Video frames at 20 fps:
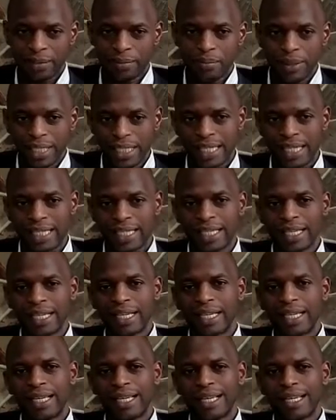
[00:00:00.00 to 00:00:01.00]
Meaning,
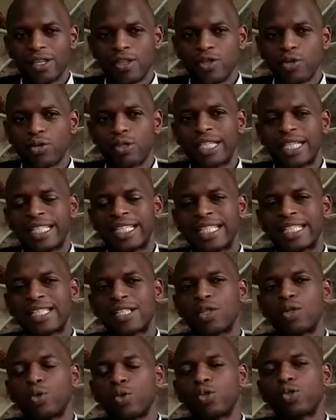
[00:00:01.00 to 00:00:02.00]
you
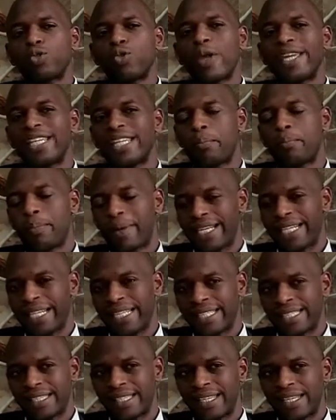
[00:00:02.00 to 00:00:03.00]
didn't lose your
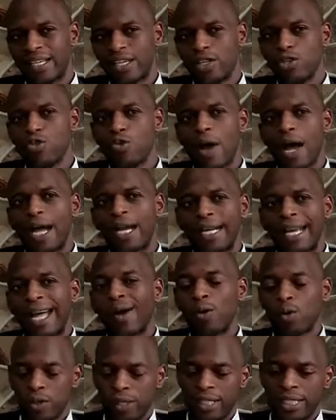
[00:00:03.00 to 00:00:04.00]
independence, you
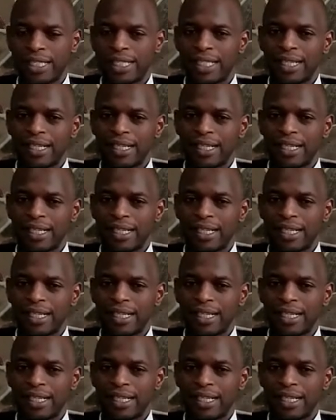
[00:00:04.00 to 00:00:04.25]
allowed